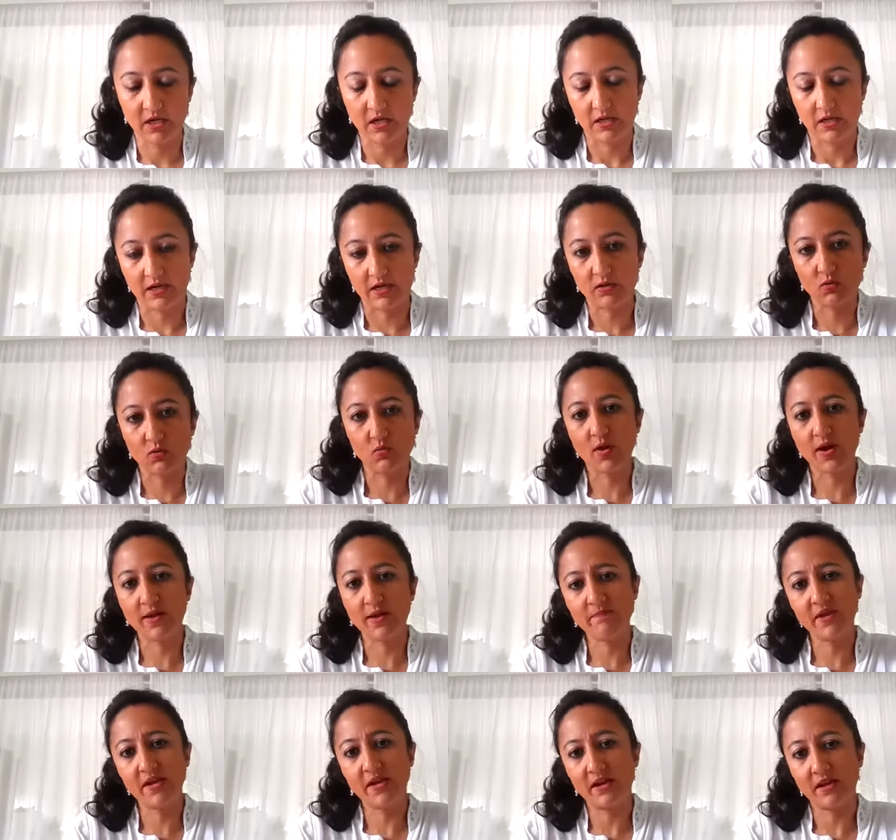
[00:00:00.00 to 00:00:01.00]
Now the 1
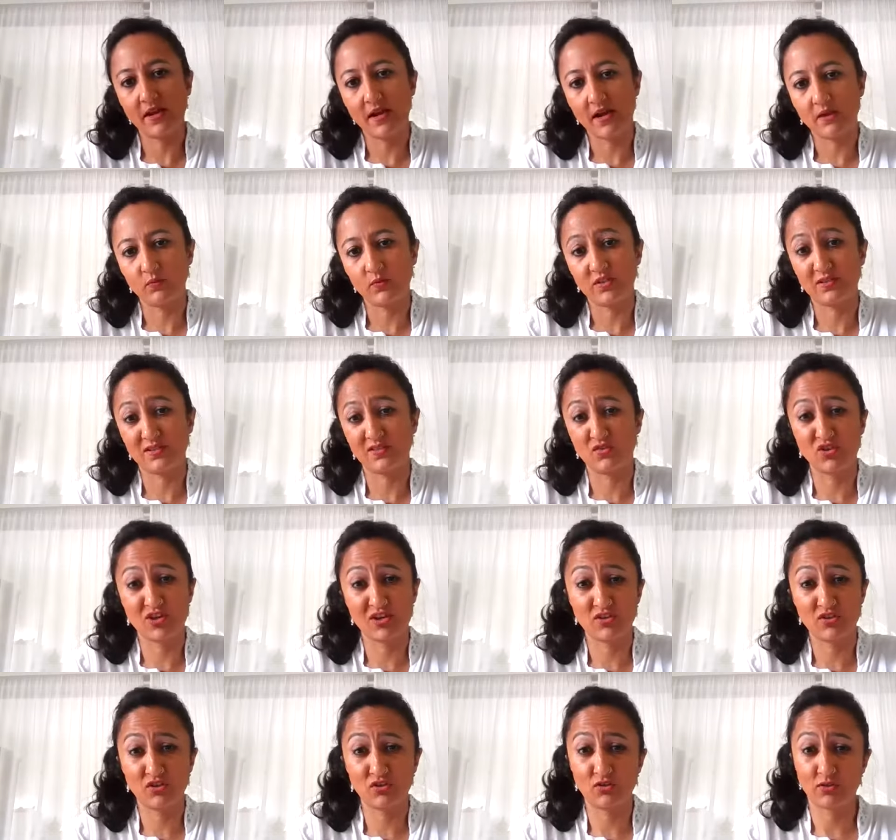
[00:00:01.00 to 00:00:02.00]
minute, I would
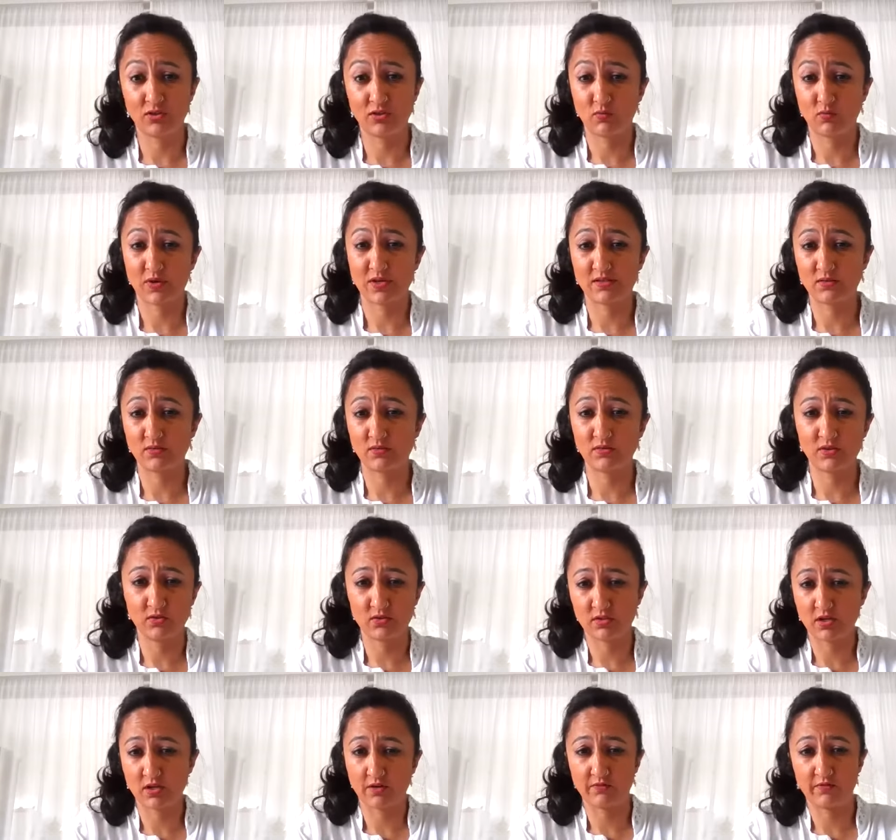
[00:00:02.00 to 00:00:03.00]
suggest you do it as soon as you
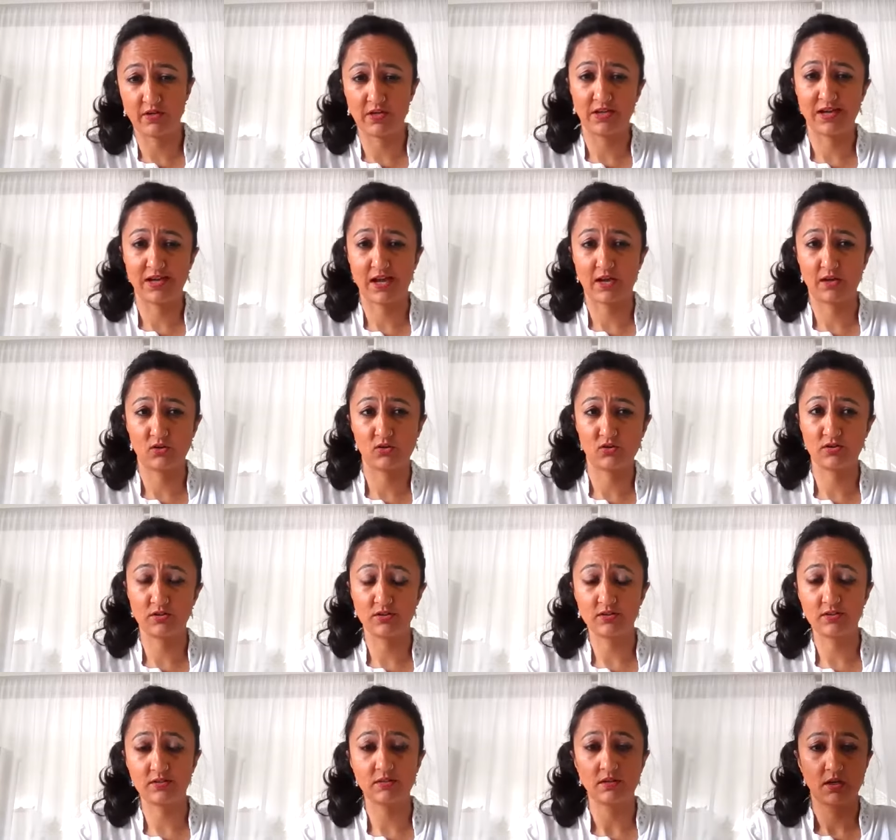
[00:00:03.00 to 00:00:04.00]
start feeling
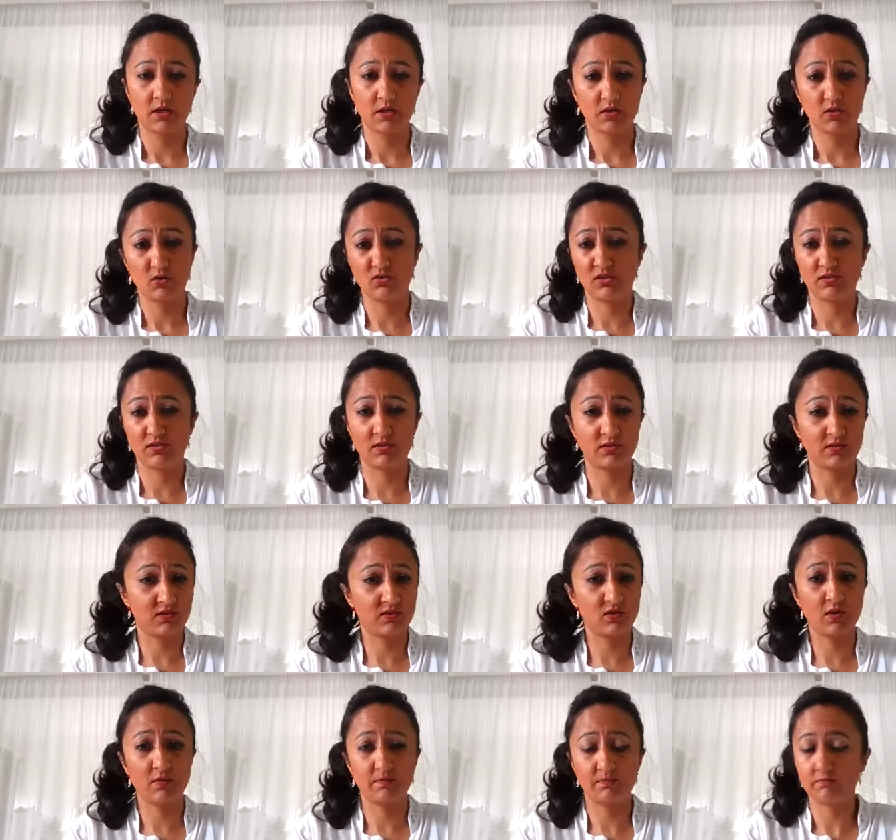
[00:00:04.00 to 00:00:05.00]
anxious. You just
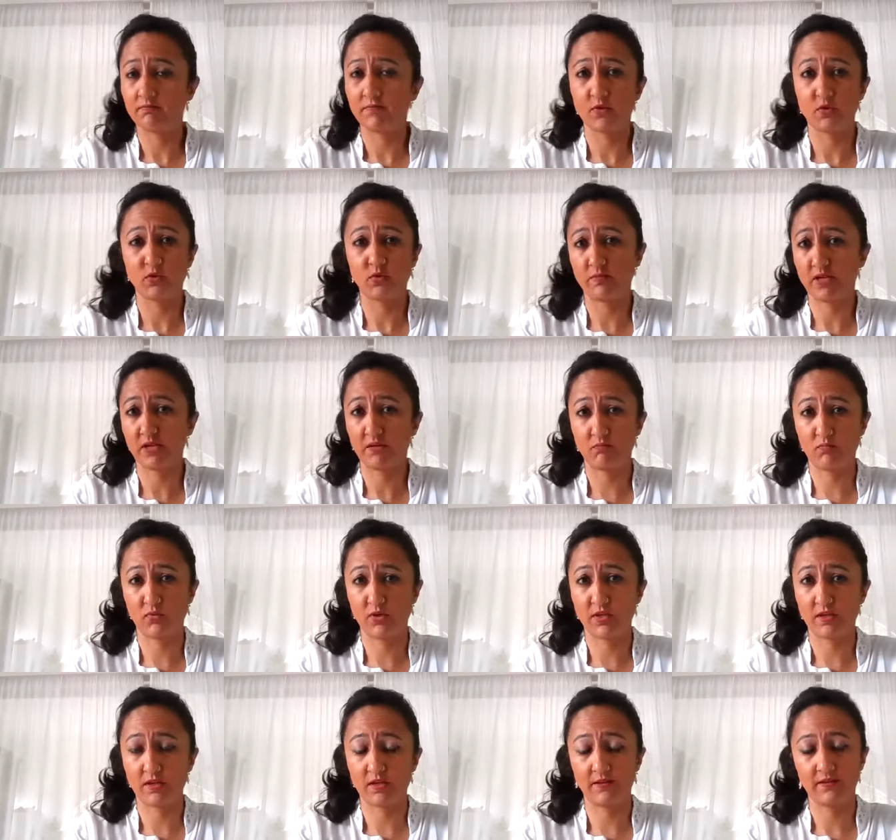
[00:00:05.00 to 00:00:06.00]
stop, do a minute
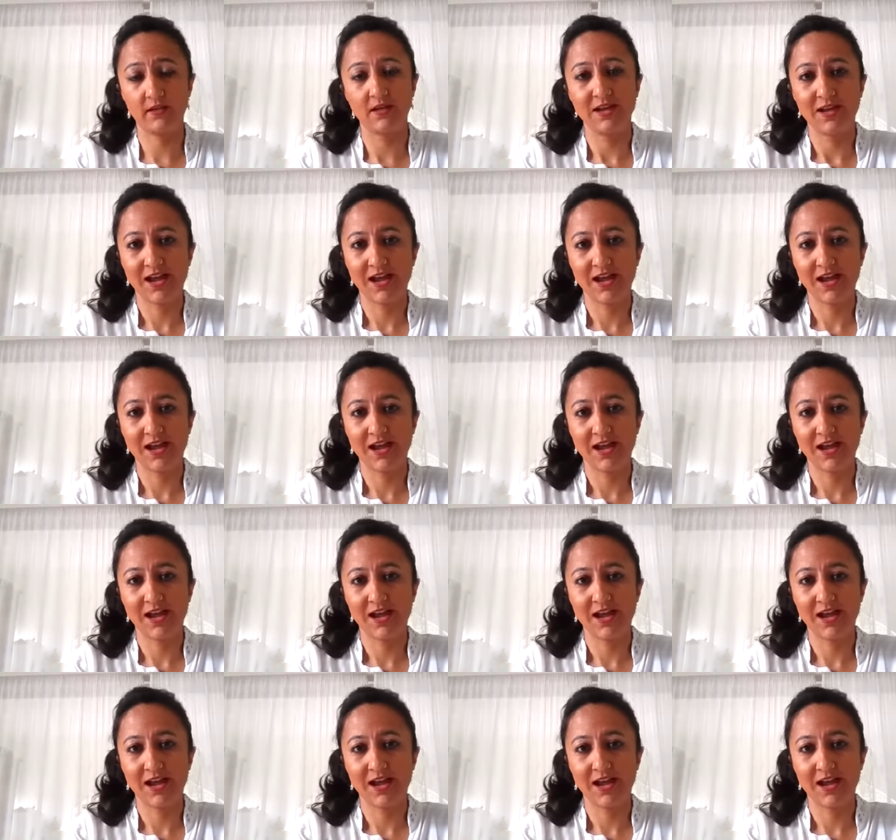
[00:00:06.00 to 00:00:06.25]
breathing.